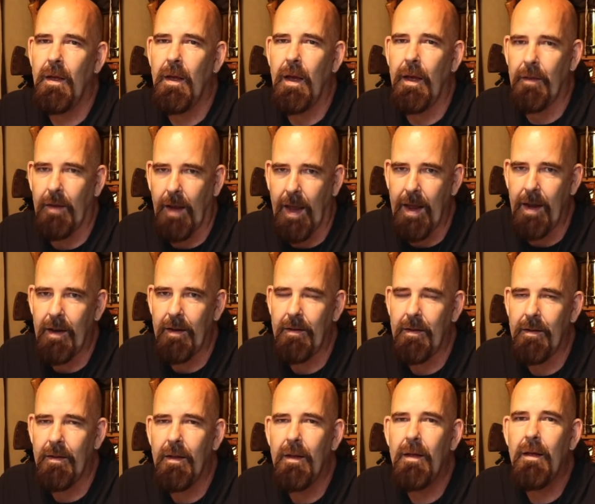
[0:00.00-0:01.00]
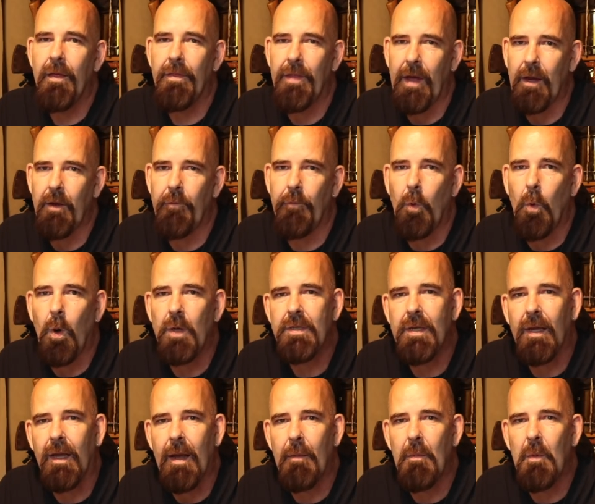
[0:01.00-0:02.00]
And again, thank you for
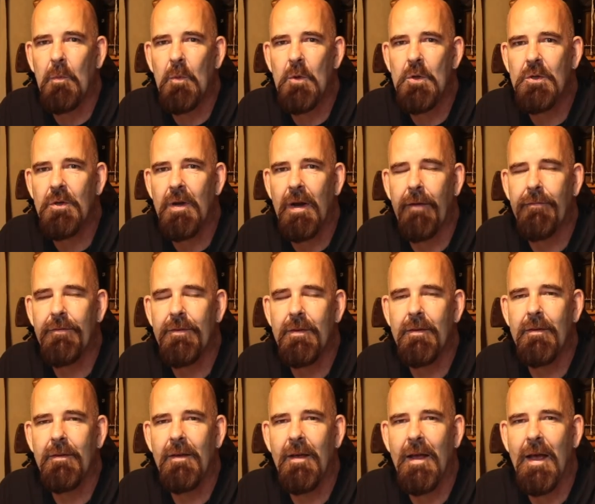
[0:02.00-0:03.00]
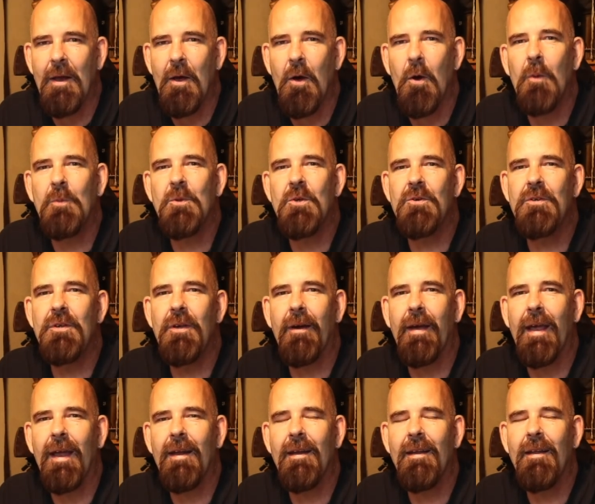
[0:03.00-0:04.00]
watching Cimbrer Bushcraft, and I hope to see you
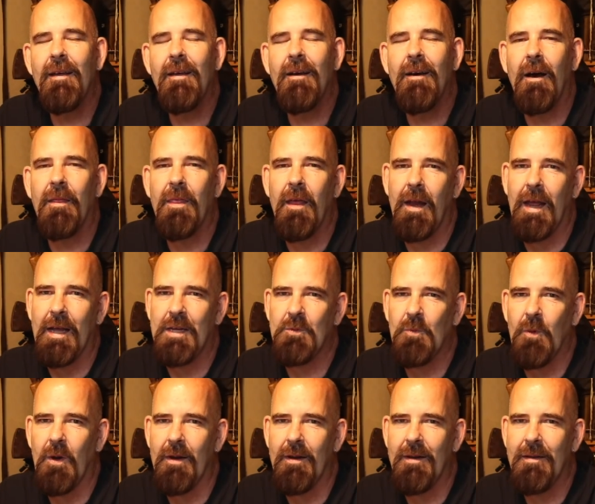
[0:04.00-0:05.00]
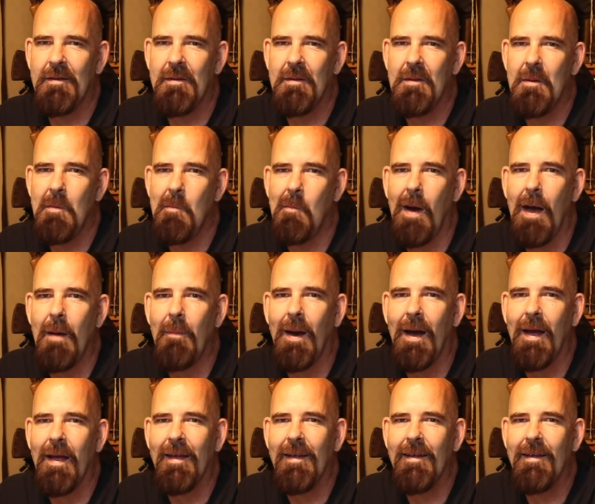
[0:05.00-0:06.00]
again on the next one.
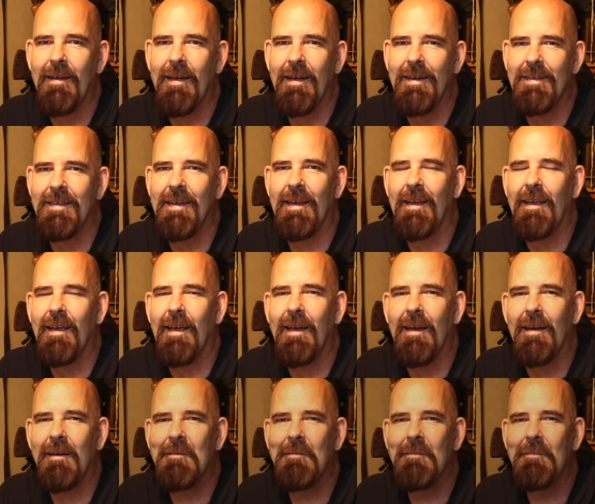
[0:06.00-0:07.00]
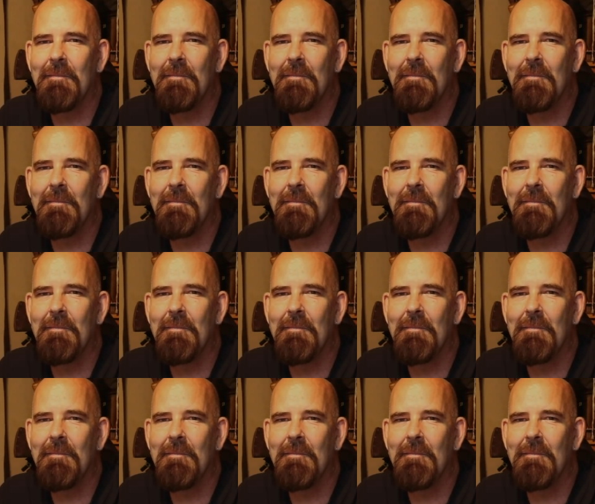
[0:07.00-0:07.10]
Bye-bye and take care.